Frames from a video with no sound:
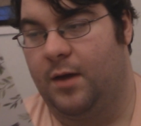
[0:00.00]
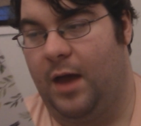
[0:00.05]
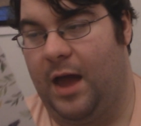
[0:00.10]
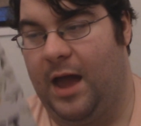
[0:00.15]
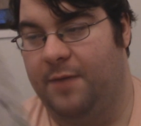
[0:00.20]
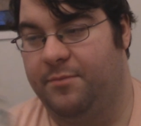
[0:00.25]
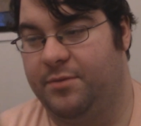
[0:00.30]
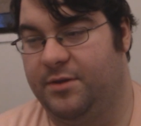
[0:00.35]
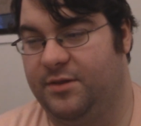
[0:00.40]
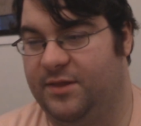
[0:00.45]

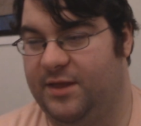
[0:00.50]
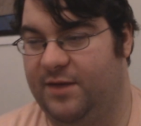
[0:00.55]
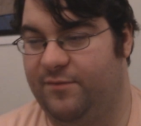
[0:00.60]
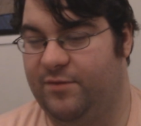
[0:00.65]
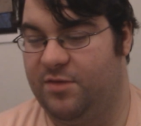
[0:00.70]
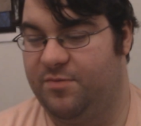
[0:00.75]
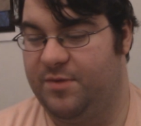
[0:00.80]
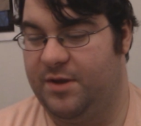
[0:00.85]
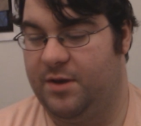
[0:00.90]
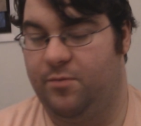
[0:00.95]
I believe
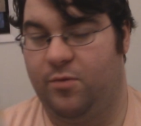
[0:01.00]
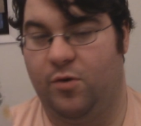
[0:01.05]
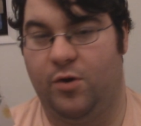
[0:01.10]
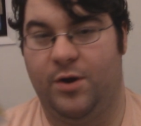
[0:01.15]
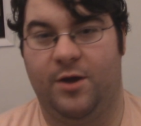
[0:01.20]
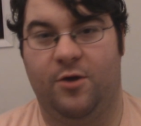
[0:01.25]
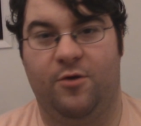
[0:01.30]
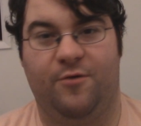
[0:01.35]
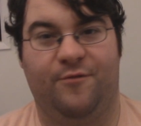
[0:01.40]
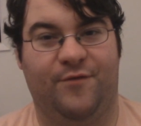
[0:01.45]
it's about a
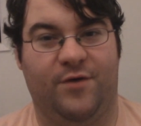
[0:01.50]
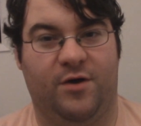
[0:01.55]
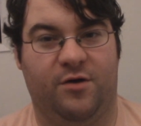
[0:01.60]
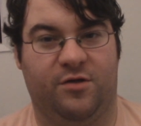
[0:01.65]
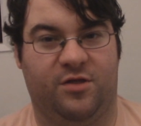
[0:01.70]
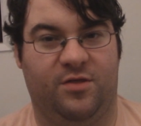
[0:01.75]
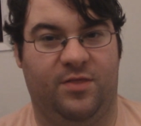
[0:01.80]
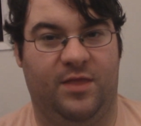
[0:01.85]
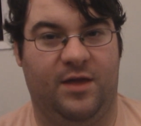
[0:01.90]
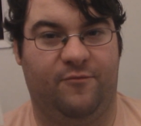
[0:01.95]
boy who
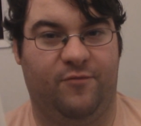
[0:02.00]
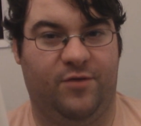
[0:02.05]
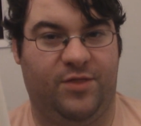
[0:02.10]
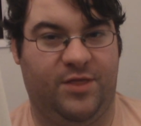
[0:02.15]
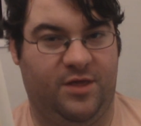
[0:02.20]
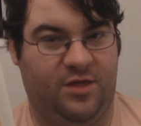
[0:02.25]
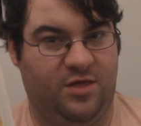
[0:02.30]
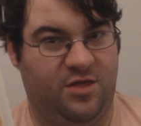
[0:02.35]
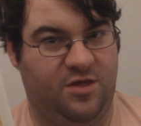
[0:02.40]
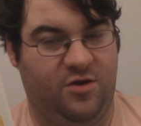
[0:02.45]
falls in love with
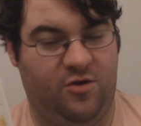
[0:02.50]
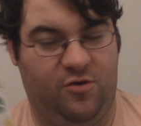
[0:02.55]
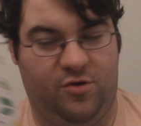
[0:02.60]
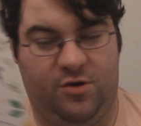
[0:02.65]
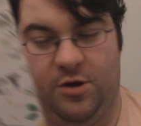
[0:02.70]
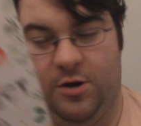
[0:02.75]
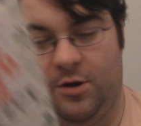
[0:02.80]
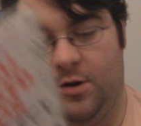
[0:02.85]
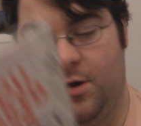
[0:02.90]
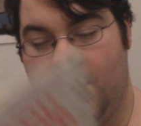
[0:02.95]
his
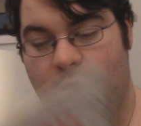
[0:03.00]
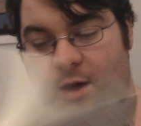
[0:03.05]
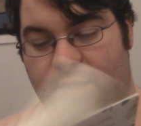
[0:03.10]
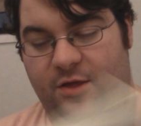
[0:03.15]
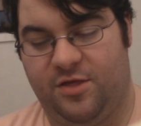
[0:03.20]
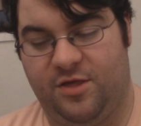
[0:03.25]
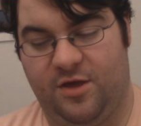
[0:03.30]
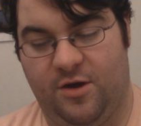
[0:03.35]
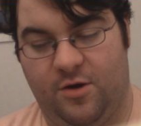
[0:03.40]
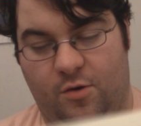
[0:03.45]
tutor.
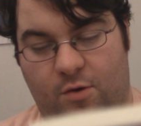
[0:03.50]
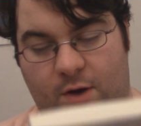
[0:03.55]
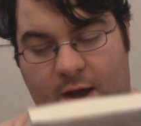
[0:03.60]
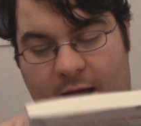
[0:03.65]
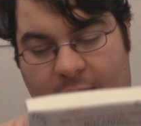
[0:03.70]
So